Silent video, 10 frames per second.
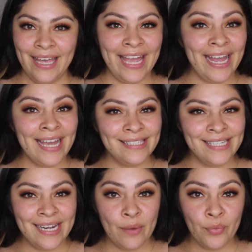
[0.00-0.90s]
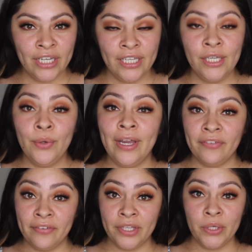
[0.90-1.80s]
Hey guys, today I'm bringing you a
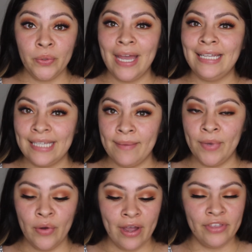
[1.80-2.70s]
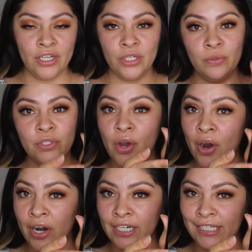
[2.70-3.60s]
review and demo of the new
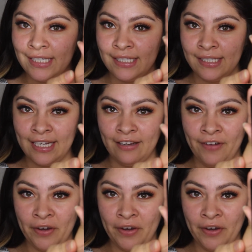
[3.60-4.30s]
Tarte stick